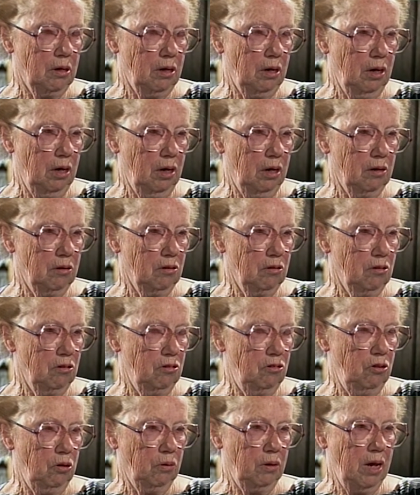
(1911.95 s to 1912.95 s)
and
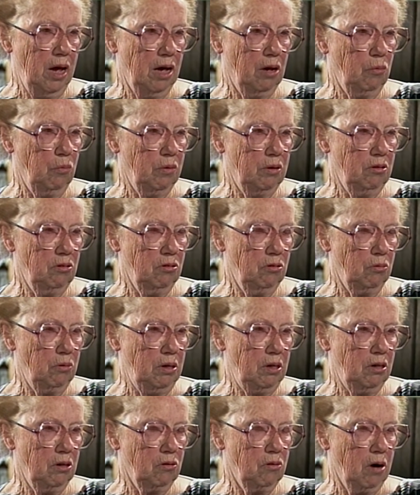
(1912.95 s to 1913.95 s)
she only had one
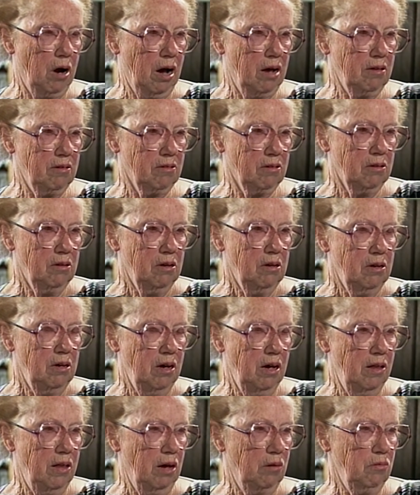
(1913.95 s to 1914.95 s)
street to cross,
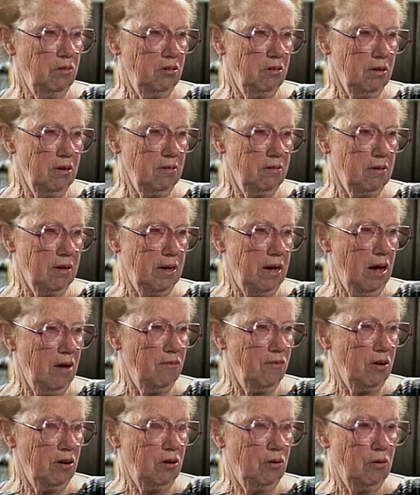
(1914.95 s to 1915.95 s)
and that was Tustin
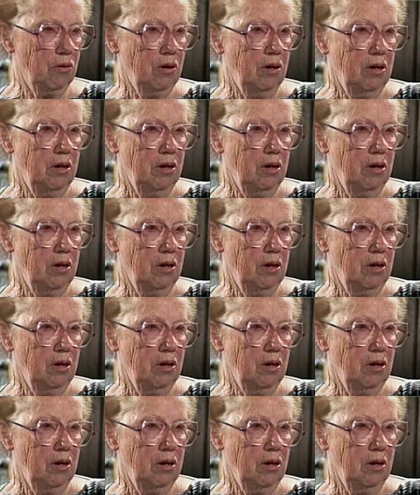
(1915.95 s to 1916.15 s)
Avenue,